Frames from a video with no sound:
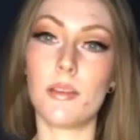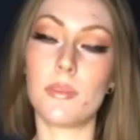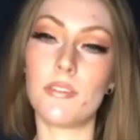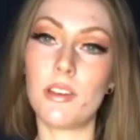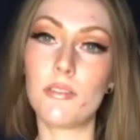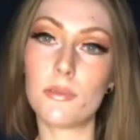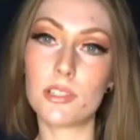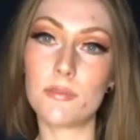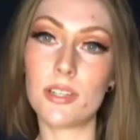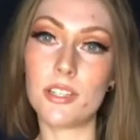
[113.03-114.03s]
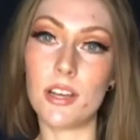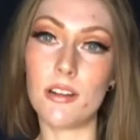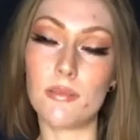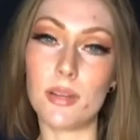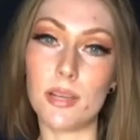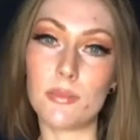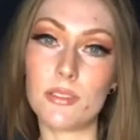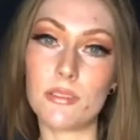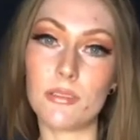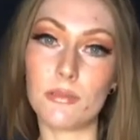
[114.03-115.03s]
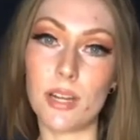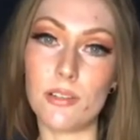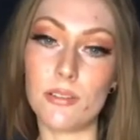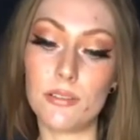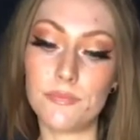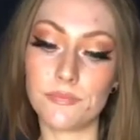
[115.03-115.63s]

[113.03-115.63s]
If you haven't watched my channel, my name's Rachel,